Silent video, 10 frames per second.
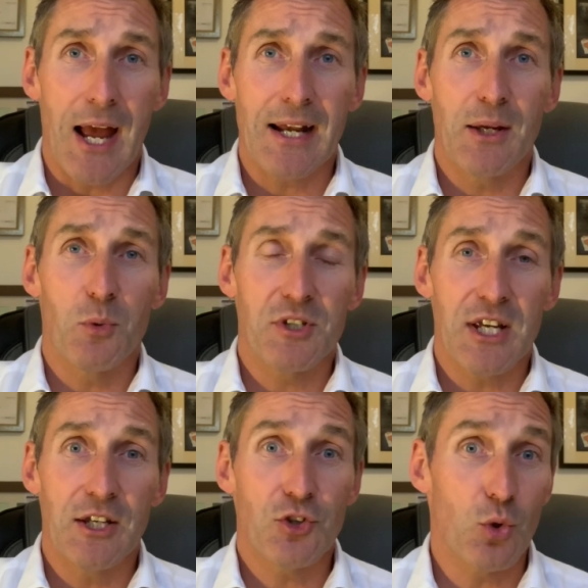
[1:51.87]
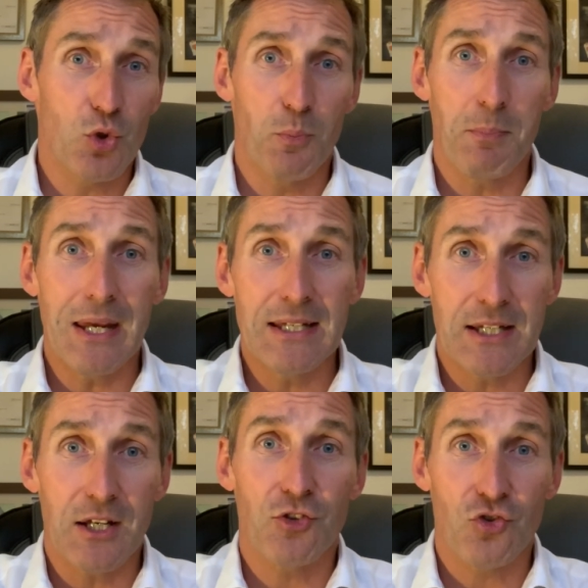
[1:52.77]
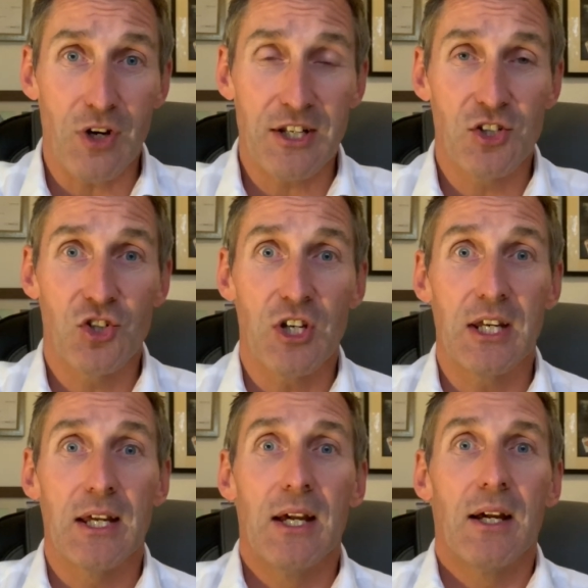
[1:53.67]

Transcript: and it was a social media strategy